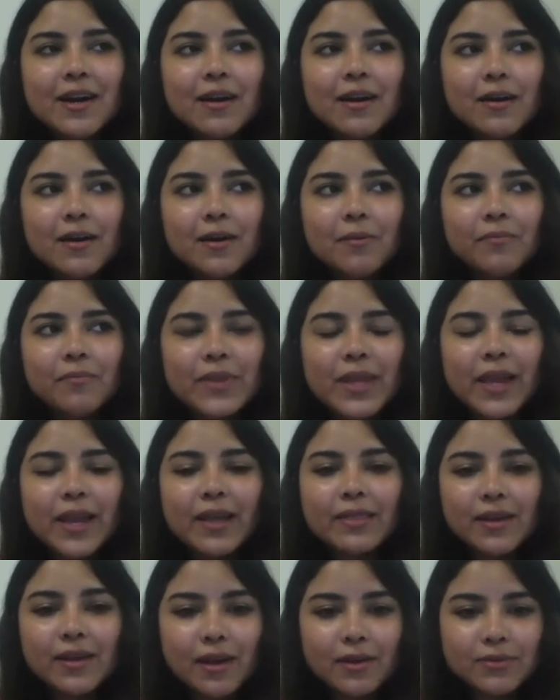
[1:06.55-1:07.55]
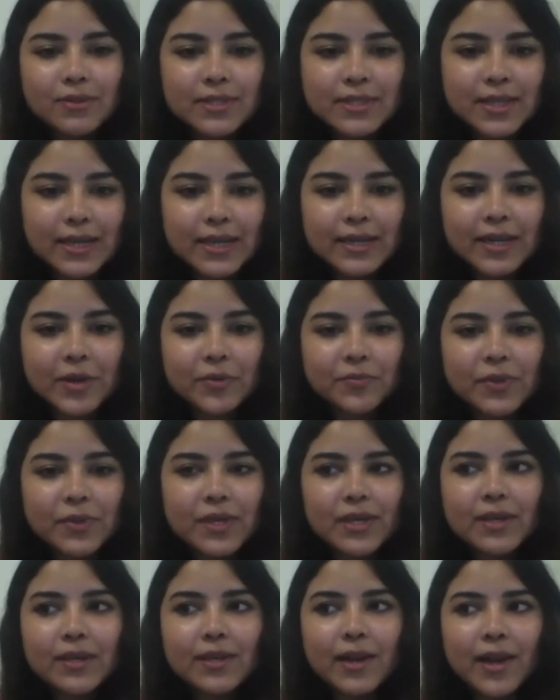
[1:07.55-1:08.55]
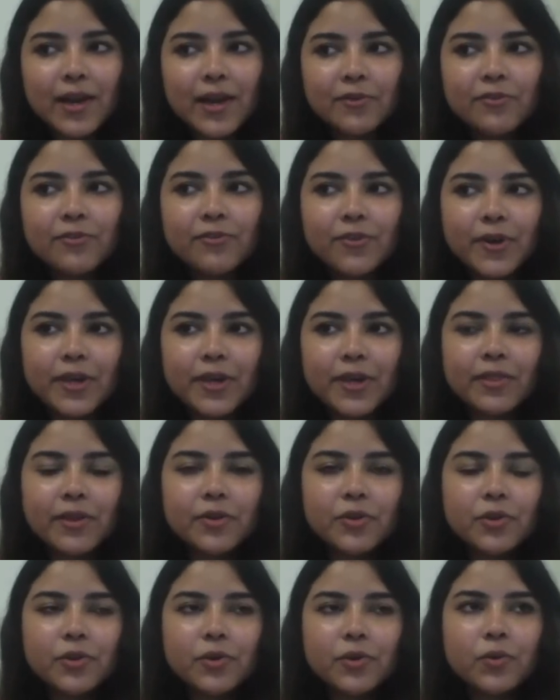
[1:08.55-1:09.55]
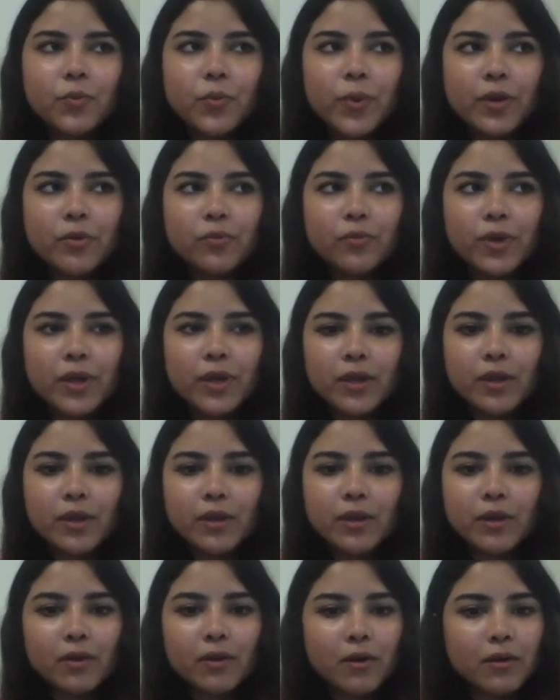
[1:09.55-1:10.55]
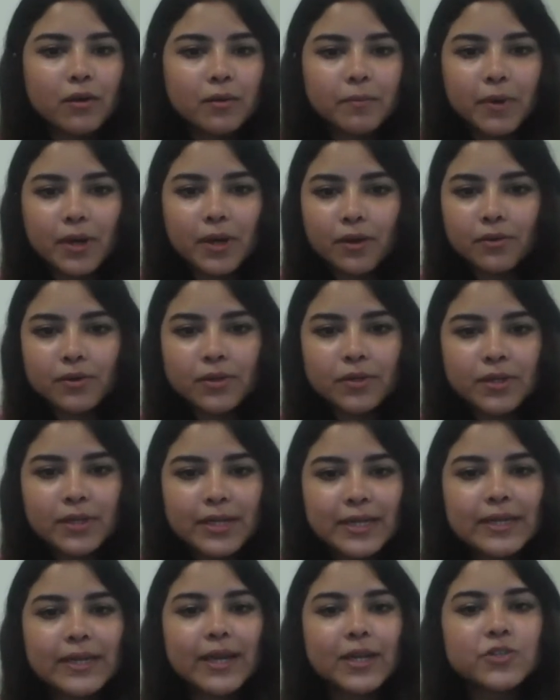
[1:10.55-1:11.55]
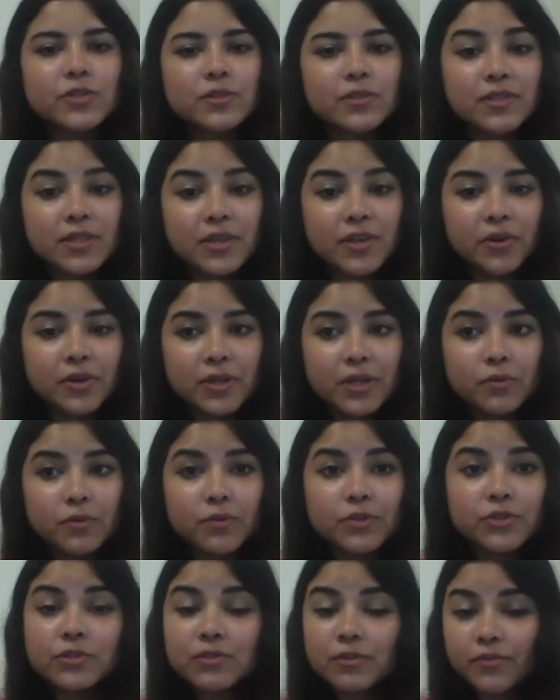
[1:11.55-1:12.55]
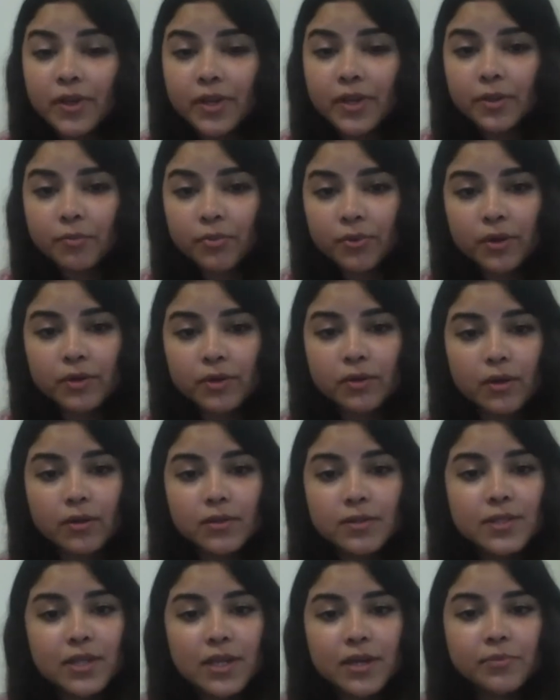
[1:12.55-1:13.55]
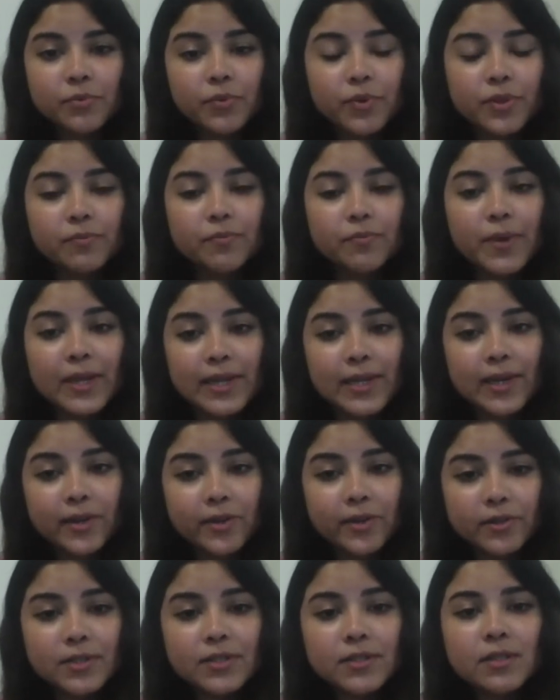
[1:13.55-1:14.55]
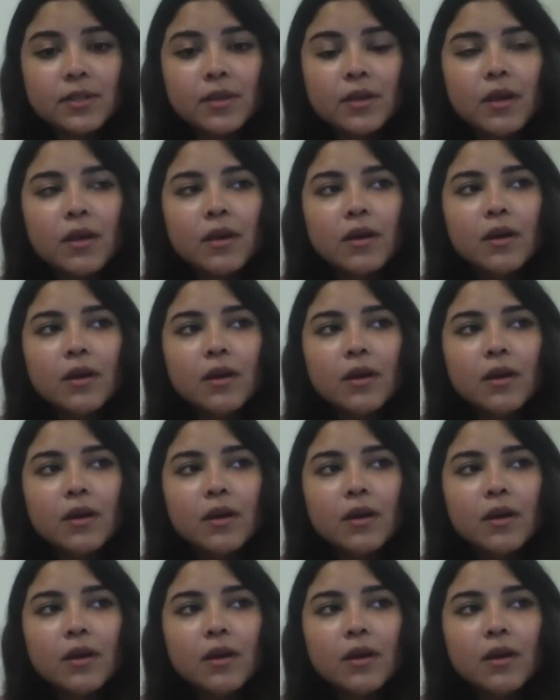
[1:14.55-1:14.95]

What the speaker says: At the outset, let me clarify that, you know, when we talk about international security, which is a very broad concept with many layers,